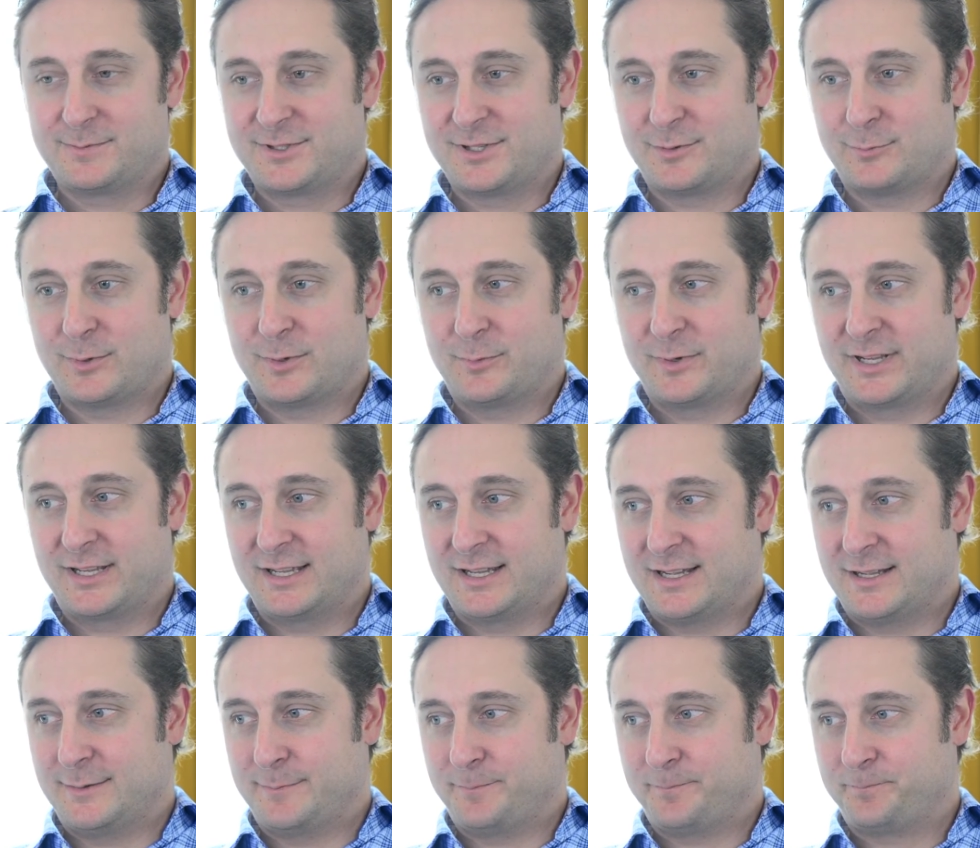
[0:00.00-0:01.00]
sure. Well, we.
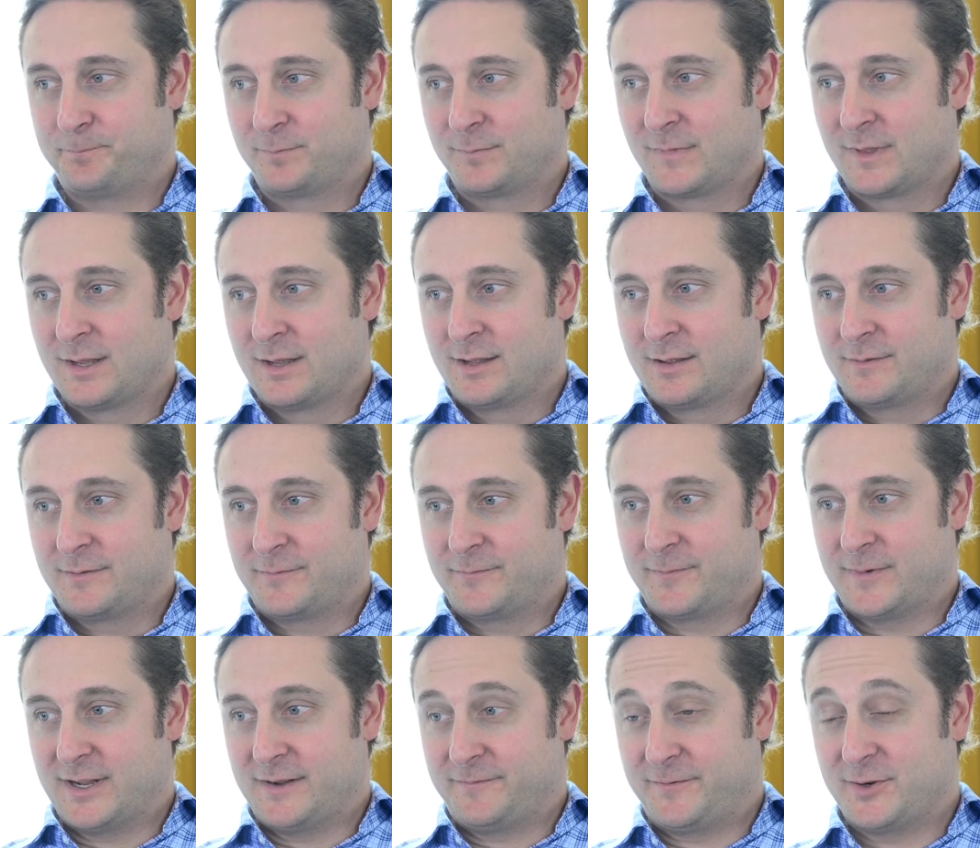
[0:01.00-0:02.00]
Um
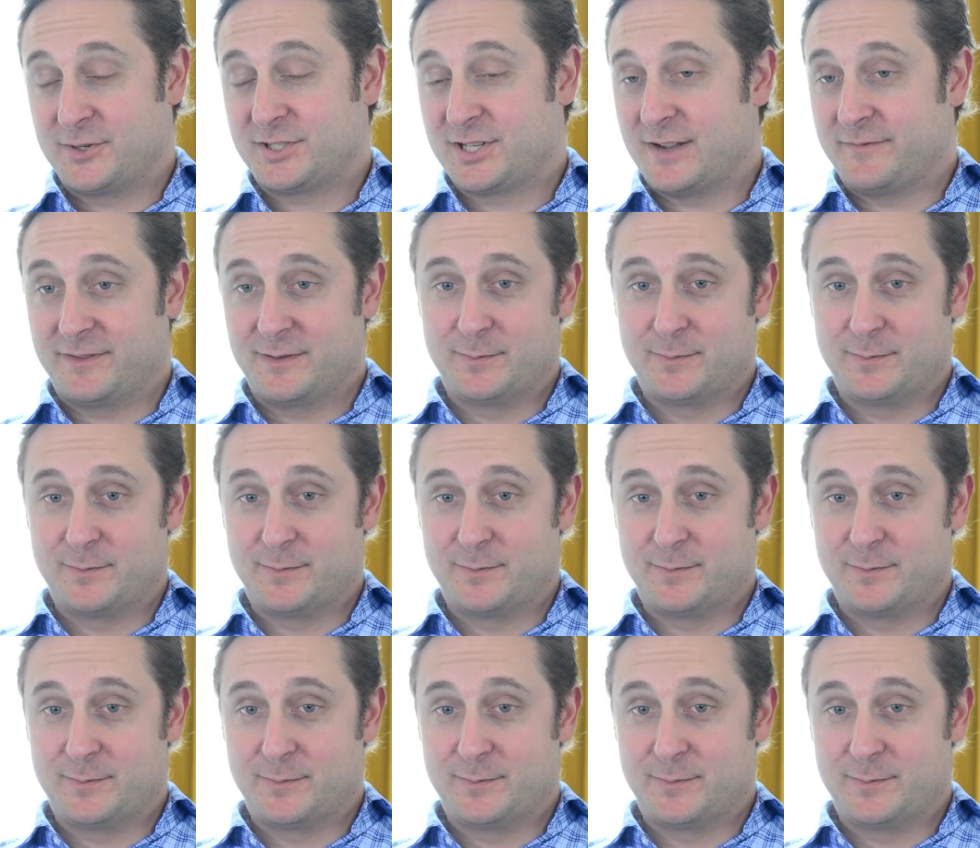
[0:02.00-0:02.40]
first off,